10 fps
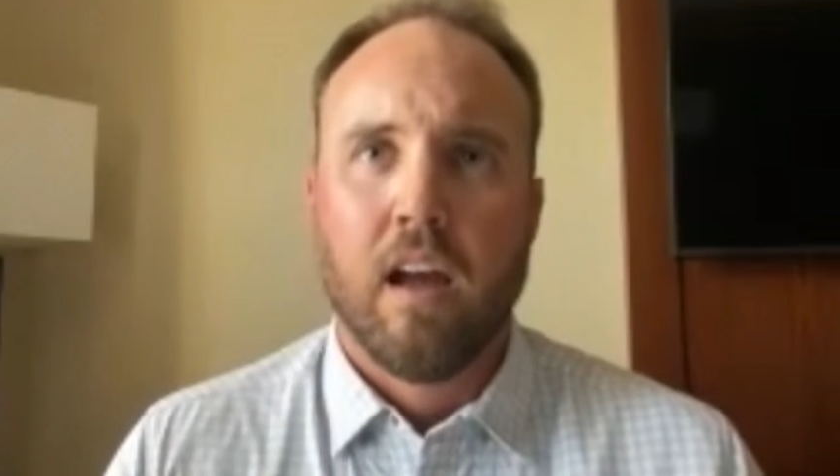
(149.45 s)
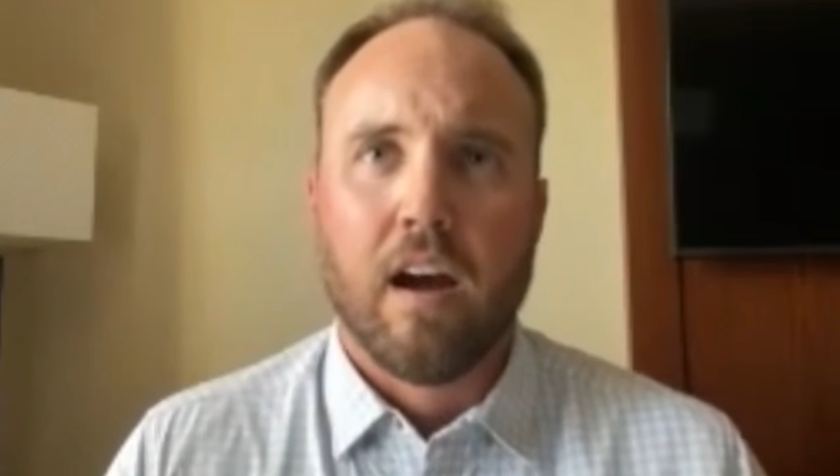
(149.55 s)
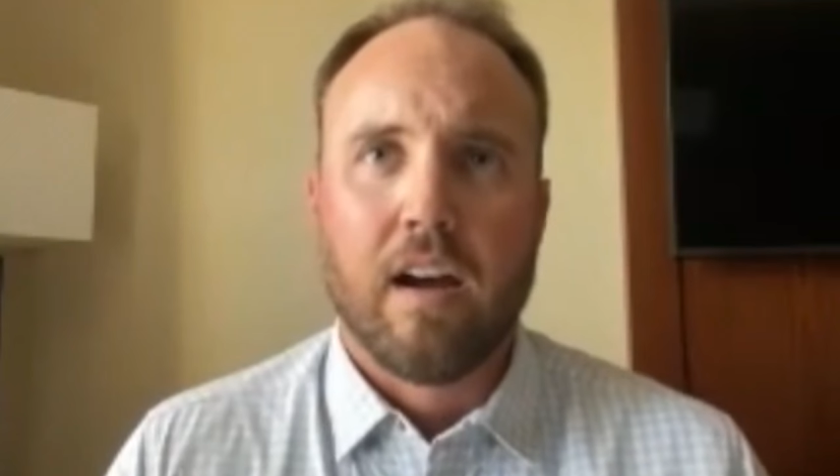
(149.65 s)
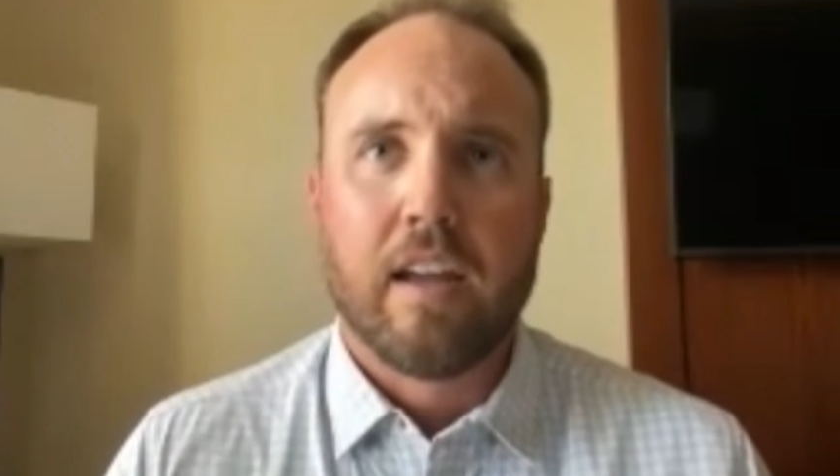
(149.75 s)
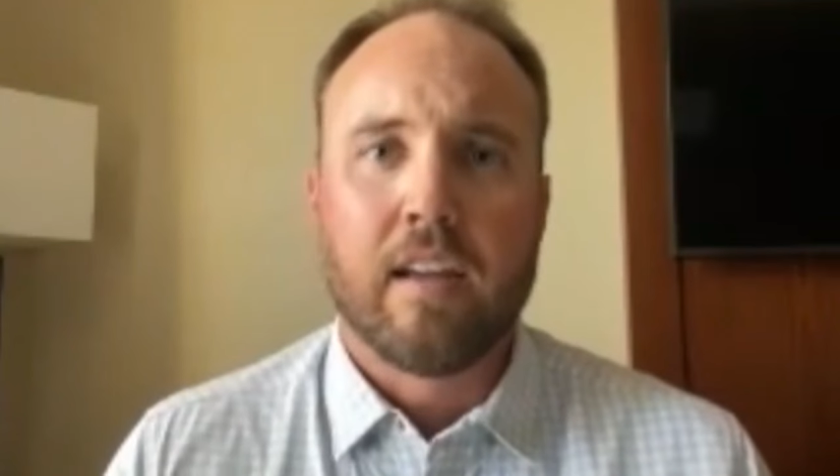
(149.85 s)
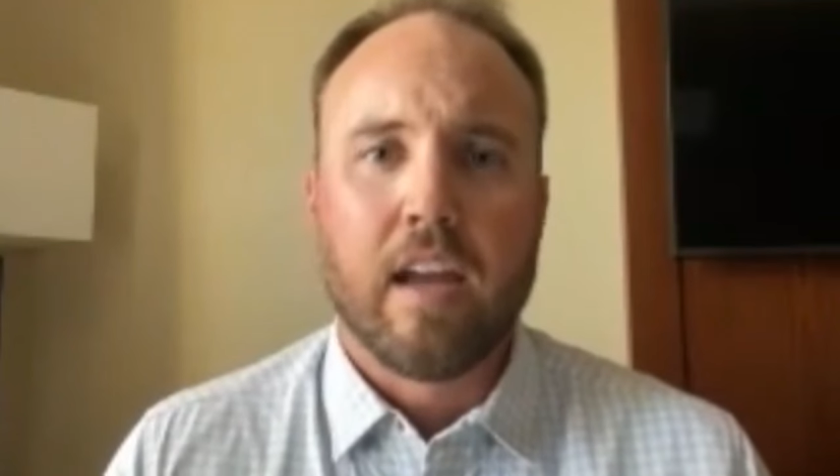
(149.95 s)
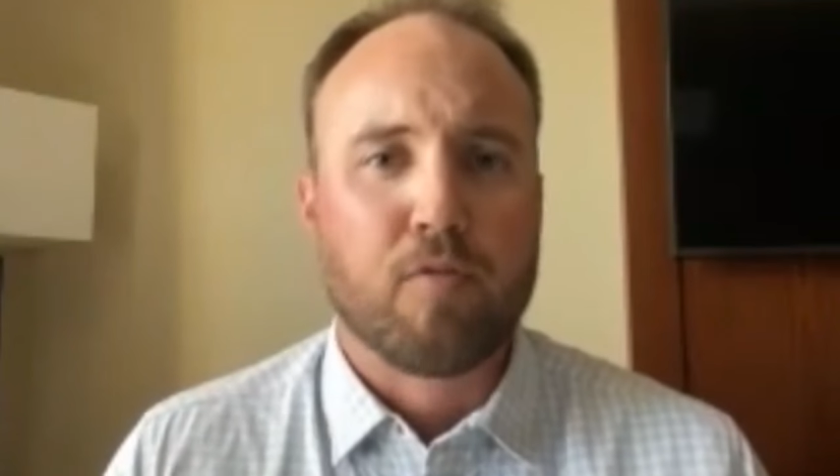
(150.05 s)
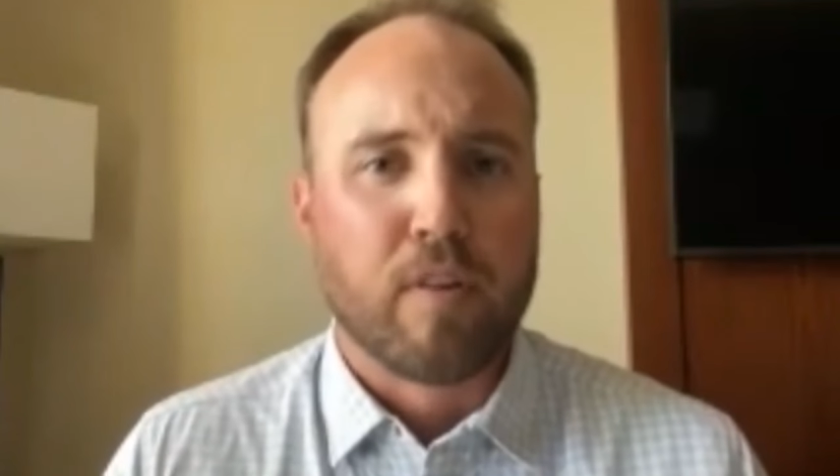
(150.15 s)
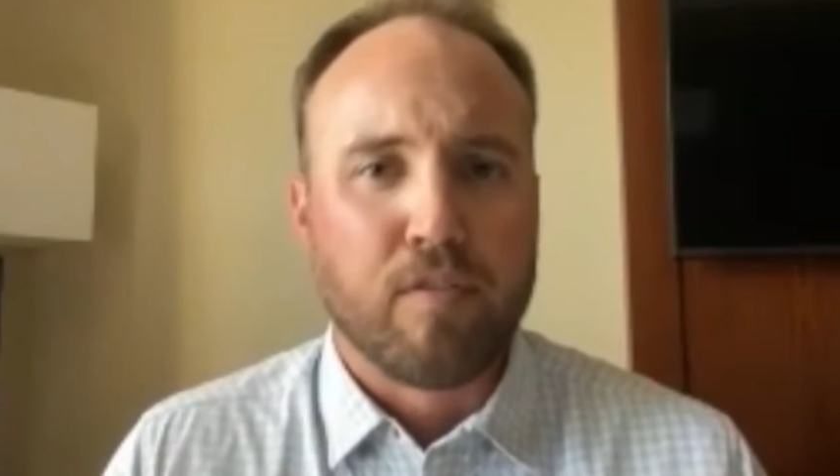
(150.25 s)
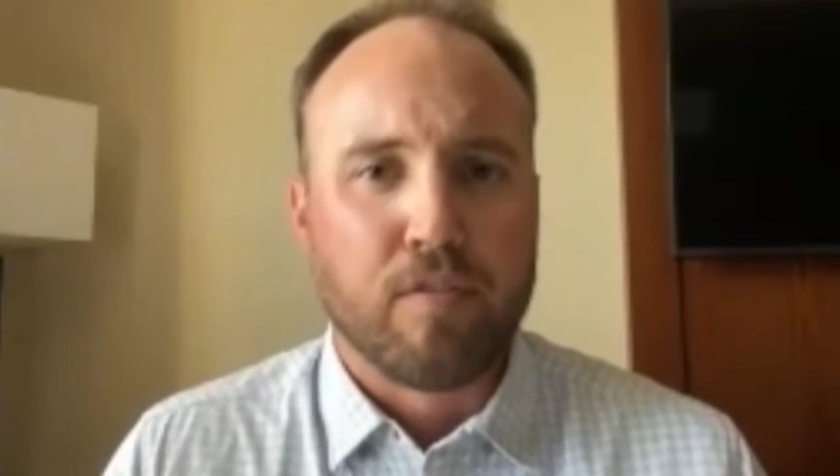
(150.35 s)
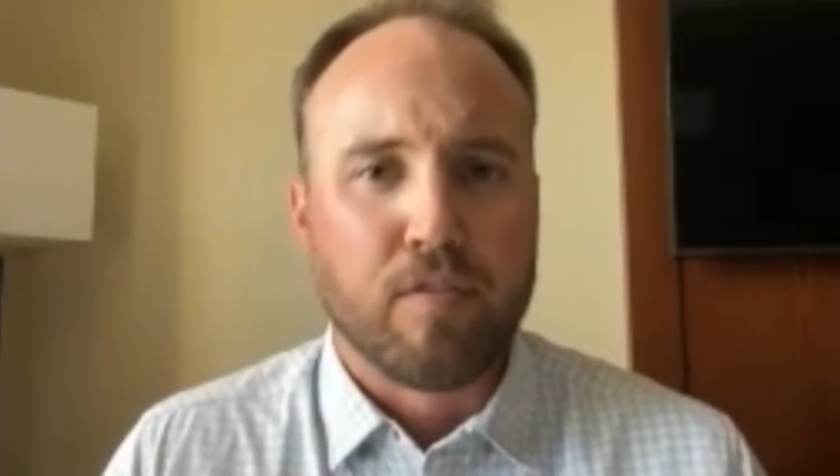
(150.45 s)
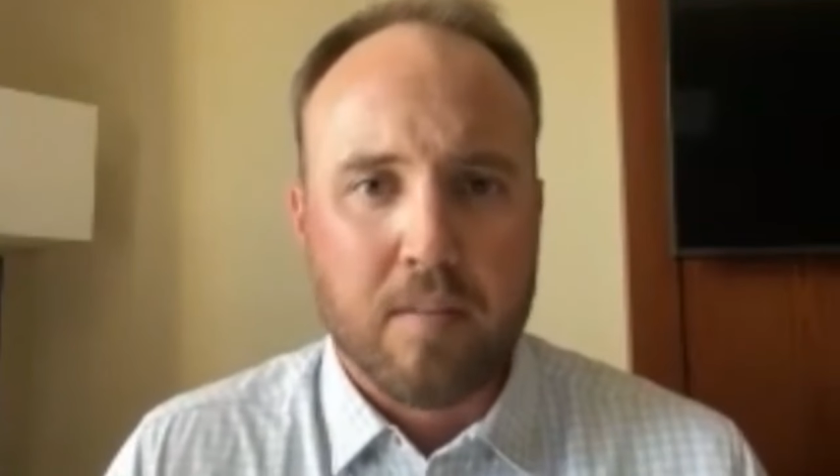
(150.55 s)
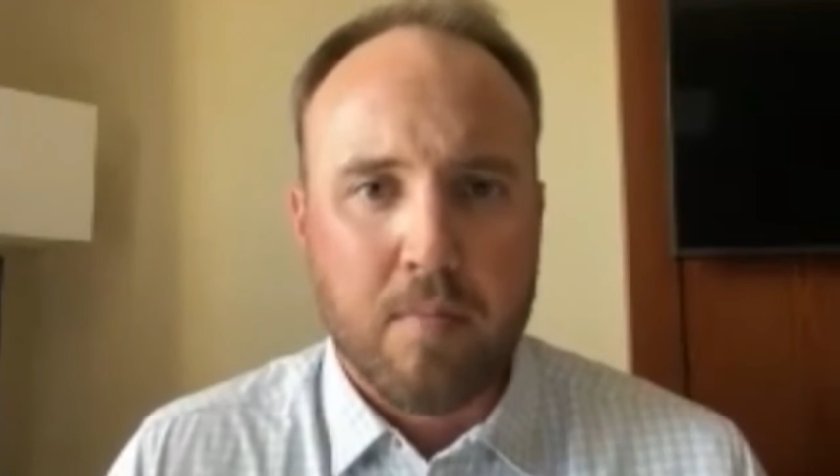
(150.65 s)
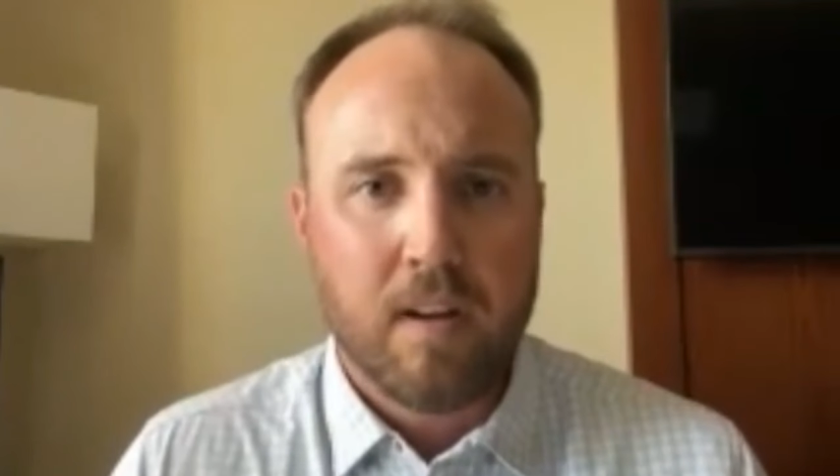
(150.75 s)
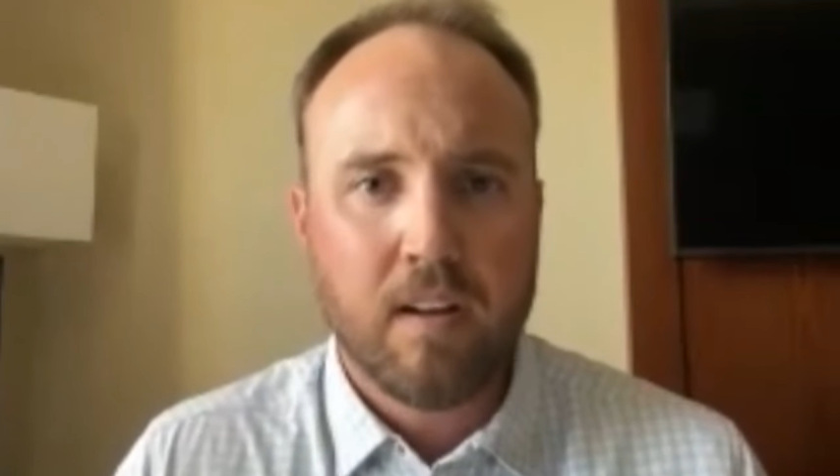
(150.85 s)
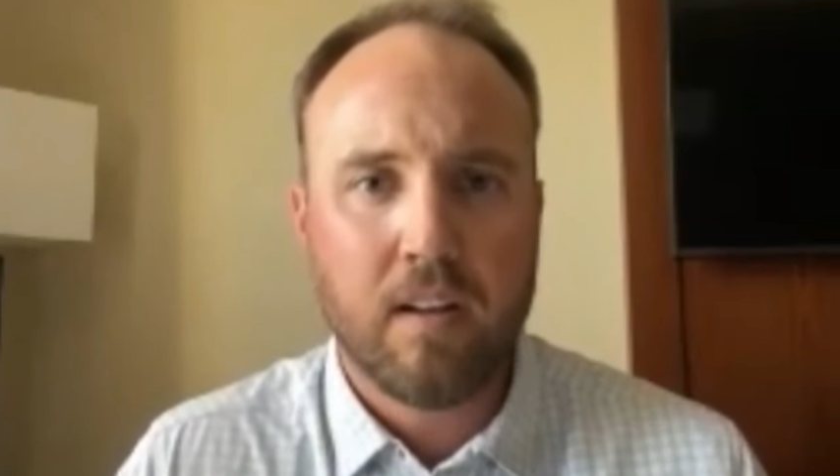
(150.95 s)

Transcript: uh, every victim